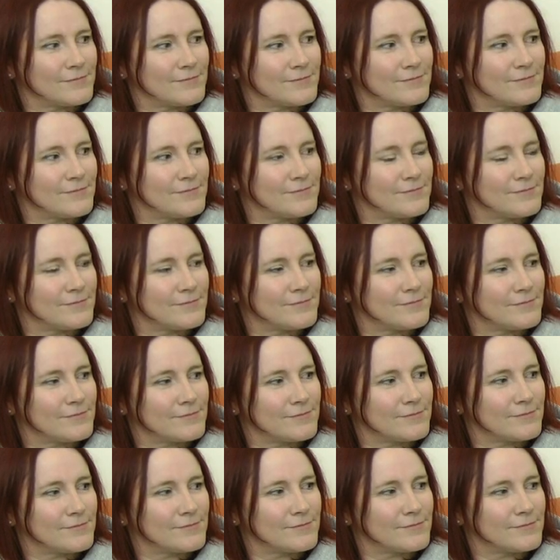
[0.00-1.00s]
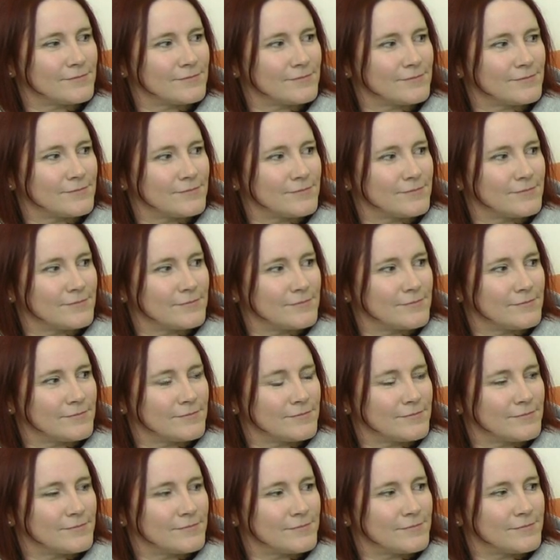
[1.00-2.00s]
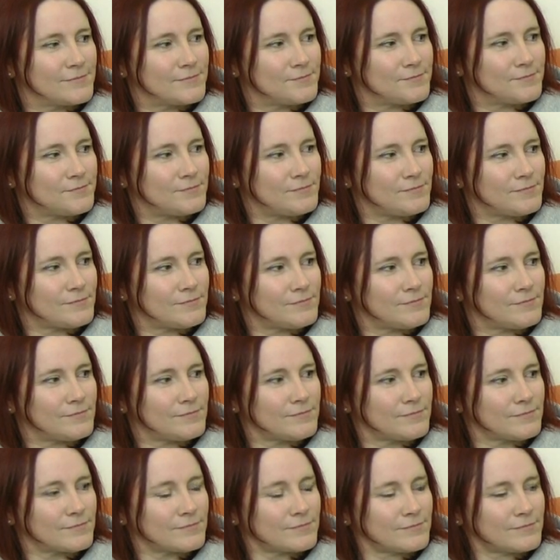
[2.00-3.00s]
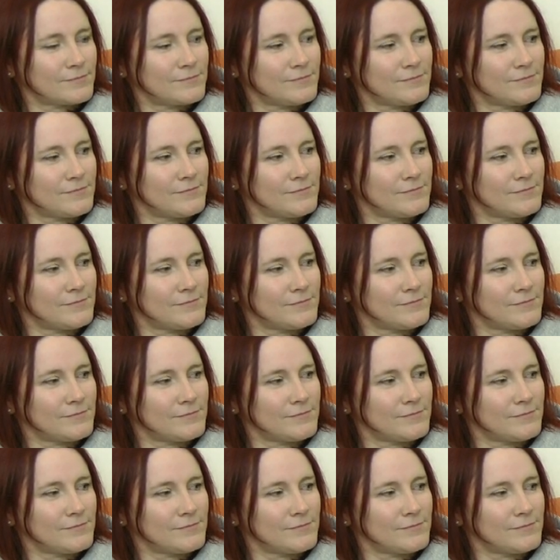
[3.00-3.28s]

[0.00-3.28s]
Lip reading: (silent)